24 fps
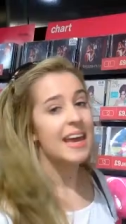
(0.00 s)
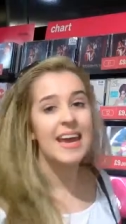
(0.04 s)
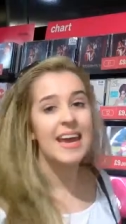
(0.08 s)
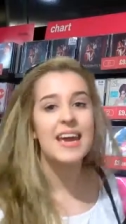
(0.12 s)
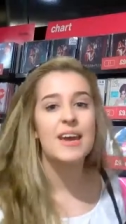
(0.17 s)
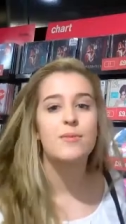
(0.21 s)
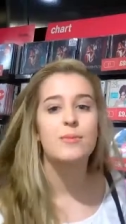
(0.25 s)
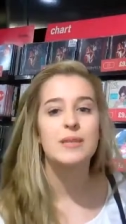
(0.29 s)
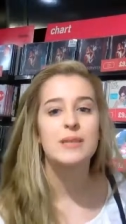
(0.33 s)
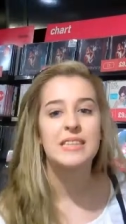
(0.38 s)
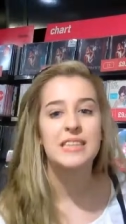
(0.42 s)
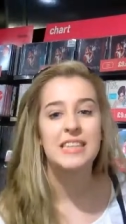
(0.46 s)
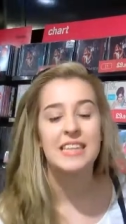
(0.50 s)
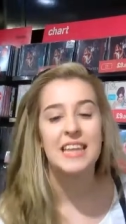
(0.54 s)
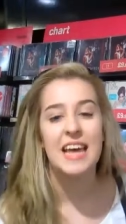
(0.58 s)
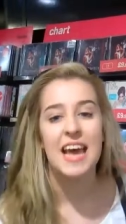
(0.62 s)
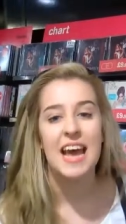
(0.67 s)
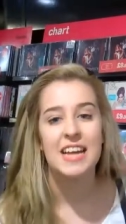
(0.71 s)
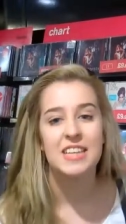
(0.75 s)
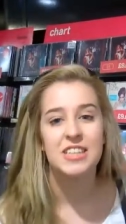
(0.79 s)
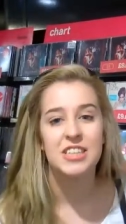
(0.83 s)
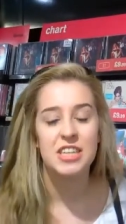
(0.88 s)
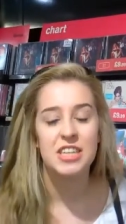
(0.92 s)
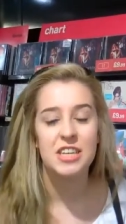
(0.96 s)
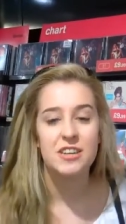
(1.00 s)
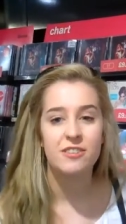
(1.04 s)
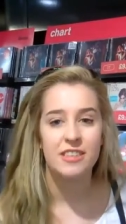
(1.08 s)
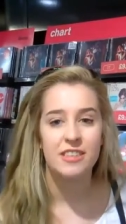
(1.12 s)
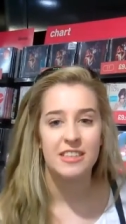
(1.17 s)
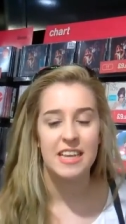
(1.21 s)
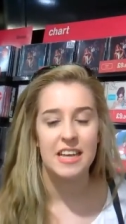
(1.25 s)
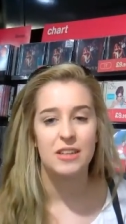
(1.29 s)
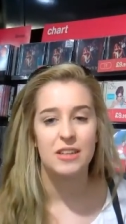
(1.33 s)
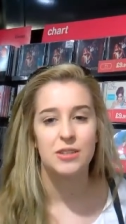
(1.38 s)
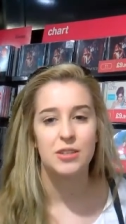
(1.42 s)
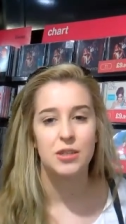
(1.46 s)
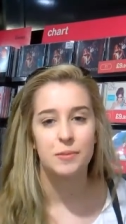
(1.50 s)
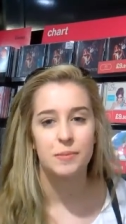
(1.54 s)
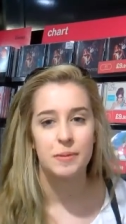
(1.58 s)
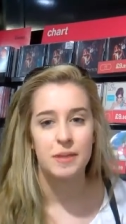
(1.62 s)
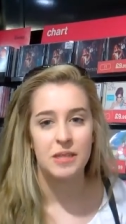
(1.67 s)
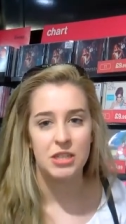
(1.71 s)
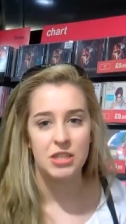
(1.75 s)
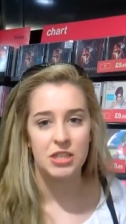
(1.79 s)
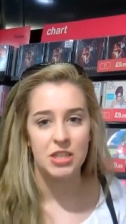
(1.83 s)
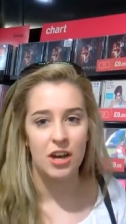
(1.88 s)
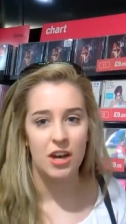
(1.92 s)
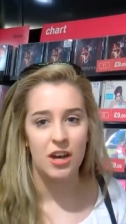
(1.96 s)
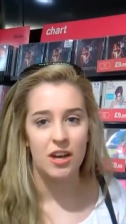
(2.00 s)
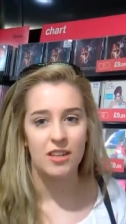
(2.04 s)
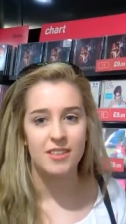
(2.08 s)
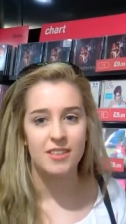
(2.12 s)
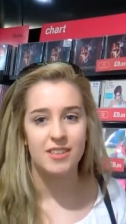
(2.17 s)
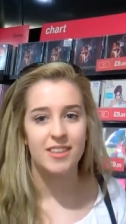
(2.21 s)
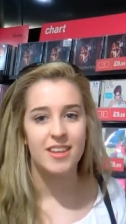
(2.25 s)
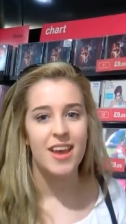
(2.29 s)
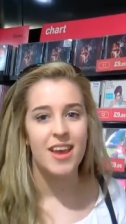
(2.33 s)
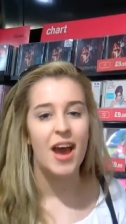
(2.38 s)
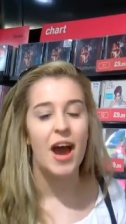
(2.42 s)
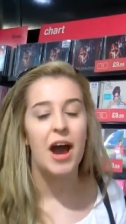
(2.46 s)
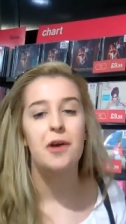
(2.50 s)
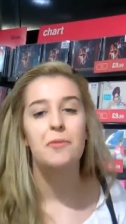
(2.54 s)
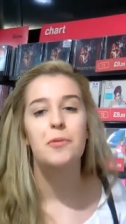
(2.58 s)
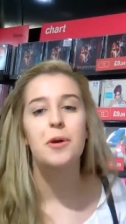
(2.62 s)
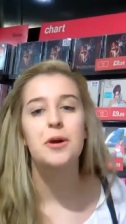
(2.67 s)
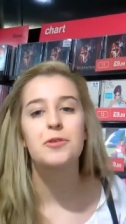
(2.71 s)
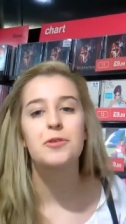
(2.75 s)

Here we see that Ed Sheeran's at the top of the chart. I